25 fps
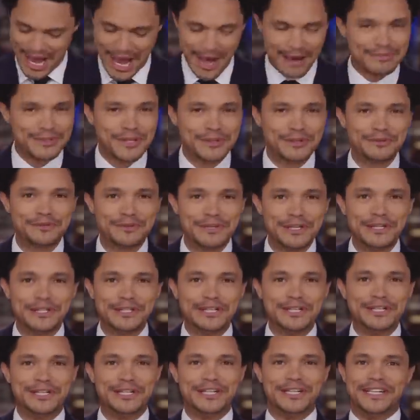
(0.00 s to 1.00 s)
I'm doing real
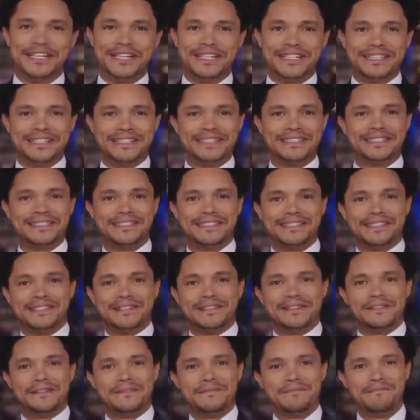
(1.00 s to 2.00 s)
good.
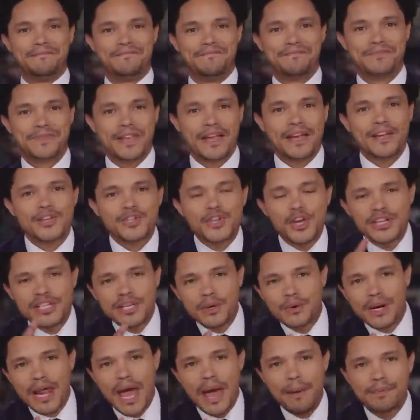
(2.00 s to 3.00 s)
So you
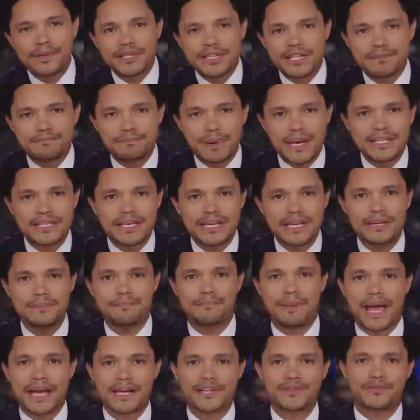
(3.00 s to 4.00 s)
see, what happens is basically
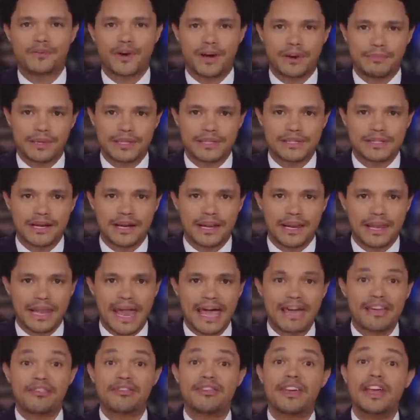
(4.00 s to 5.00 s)
banks frame it
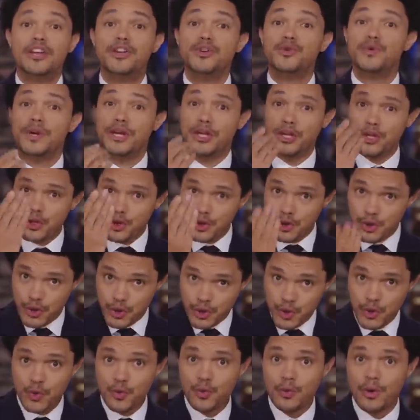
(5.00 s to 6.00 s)
like they're doing
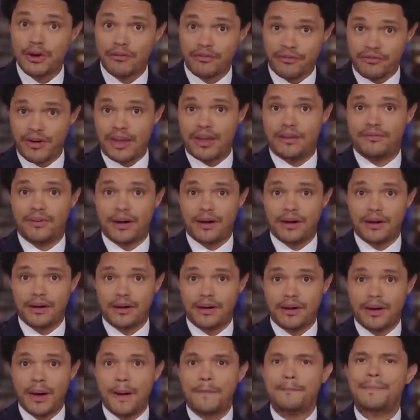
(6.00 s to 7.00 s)
you a favor
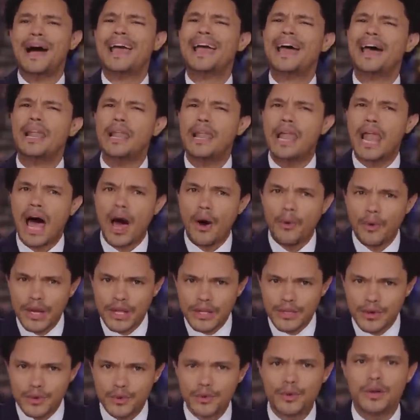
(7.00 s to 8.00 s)
by
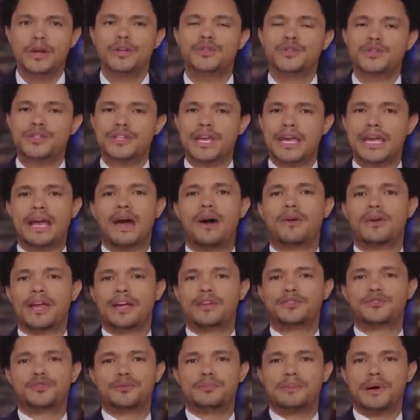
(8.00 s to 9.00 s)
allowing you to take out
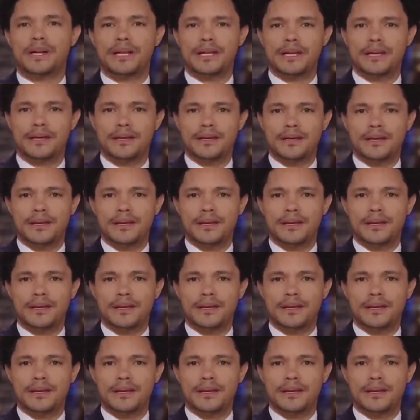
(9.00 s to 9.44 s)
extra money.